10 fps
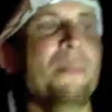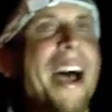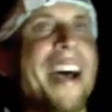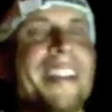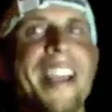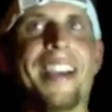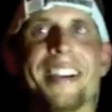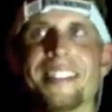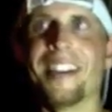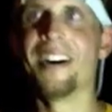Matt
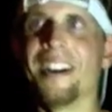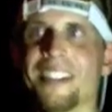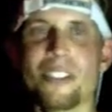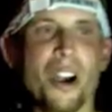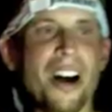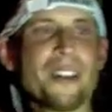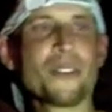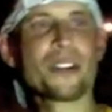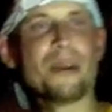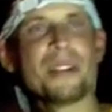and John
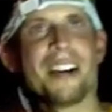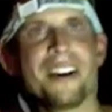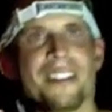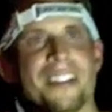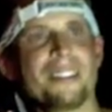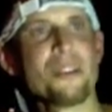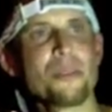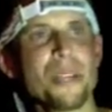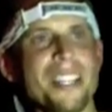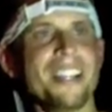for coming out
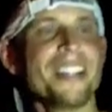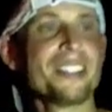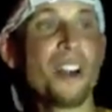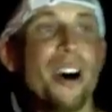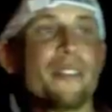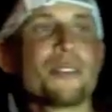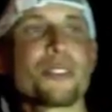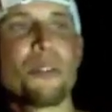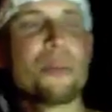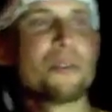with me. Dawn for
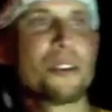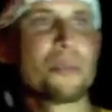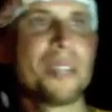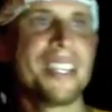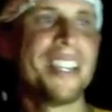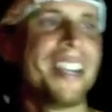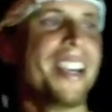swimming with me.